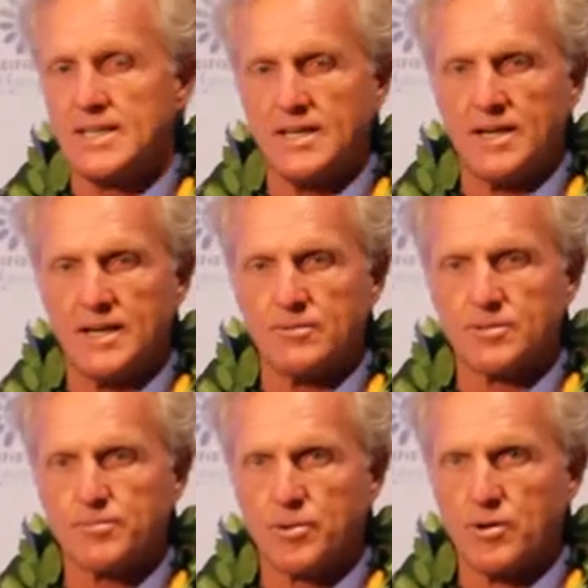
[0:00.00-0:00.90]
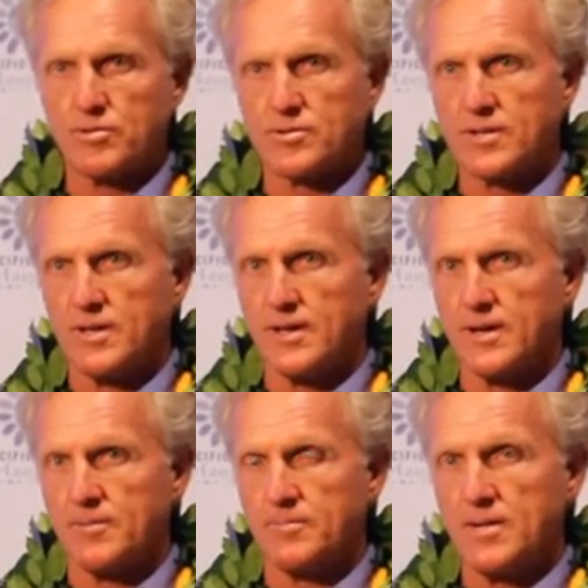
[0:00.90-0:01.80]
I was approached
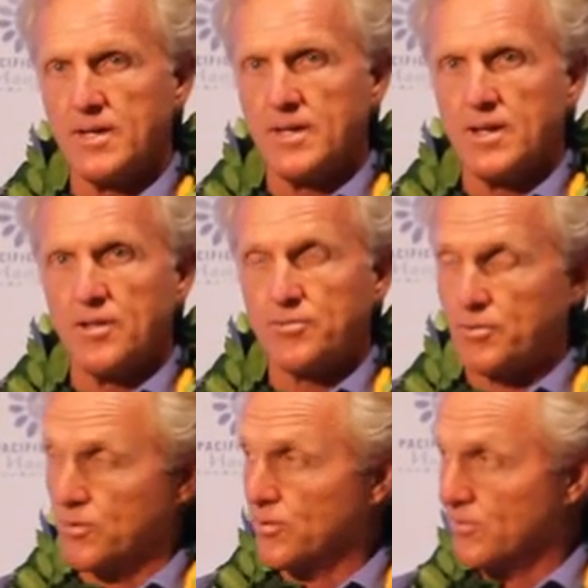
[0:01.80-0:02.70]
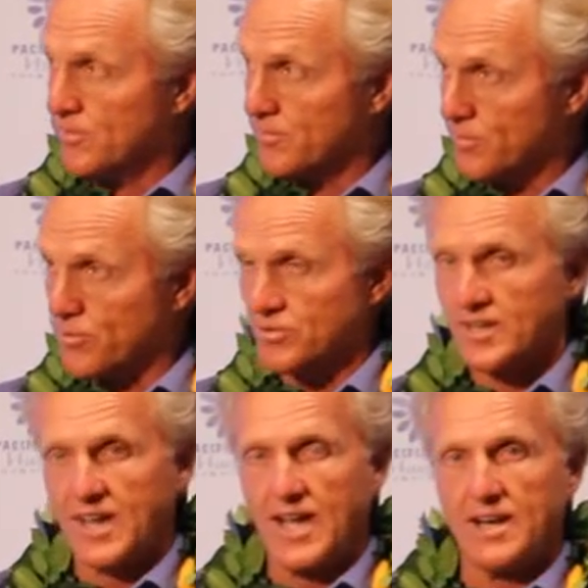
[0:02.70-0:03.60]
through Bruce
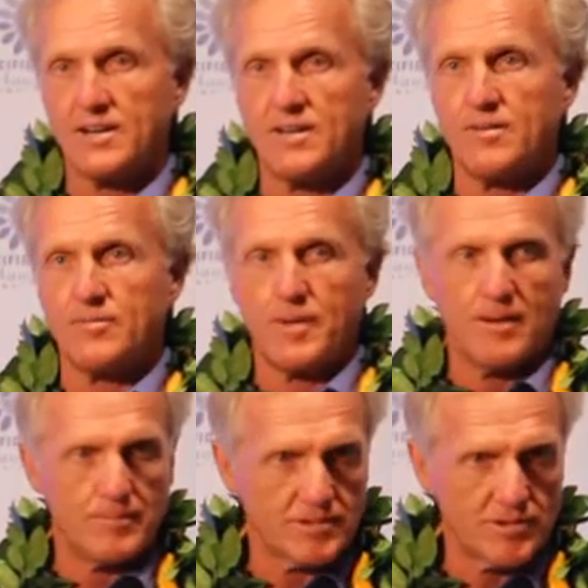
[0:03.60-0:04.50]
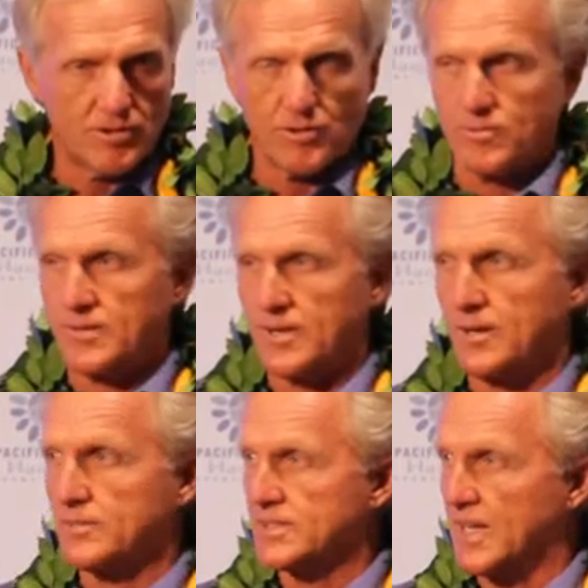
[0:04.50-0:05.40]
in Canada about Mr. Du.
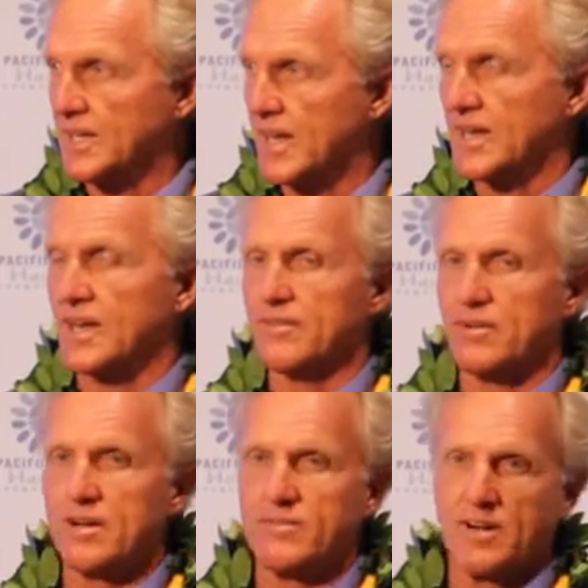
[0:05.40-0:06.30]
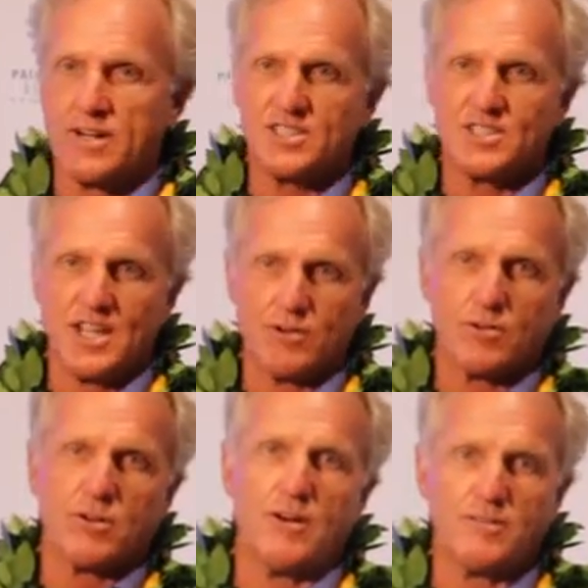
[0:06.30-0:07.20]
We sat down and had a very, very
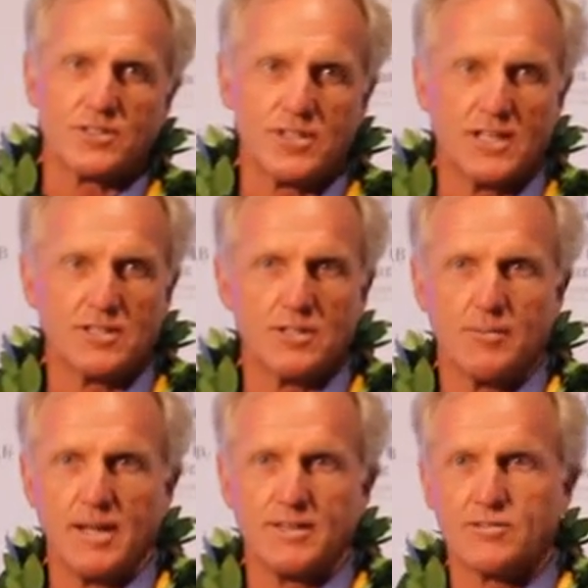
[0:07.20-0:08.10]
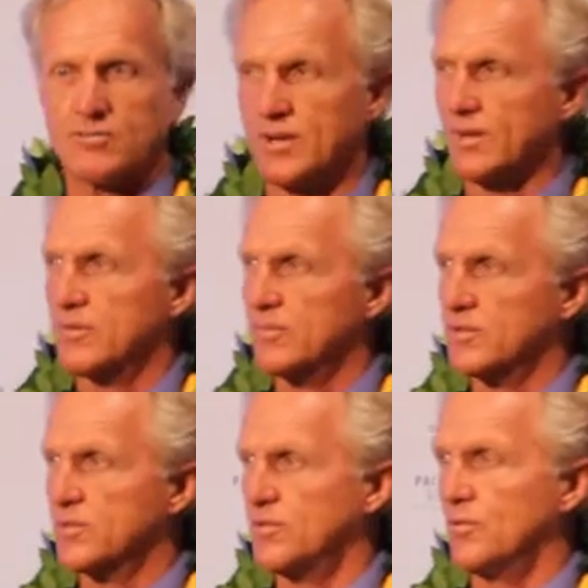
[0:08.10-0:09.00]
general conversation about this dream that
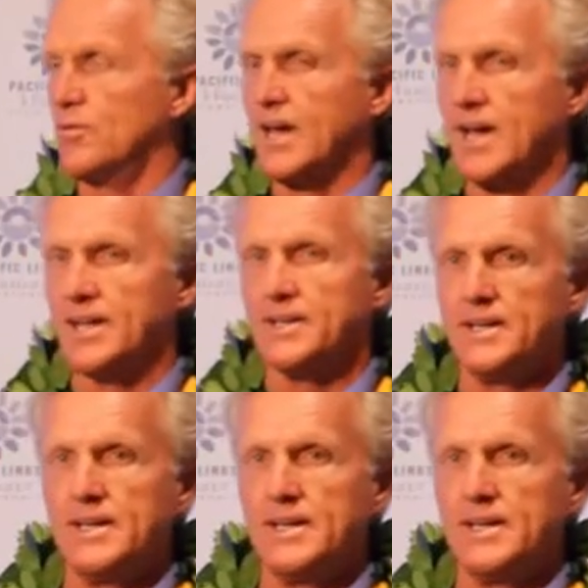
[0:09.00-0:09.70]
Mr. Du had.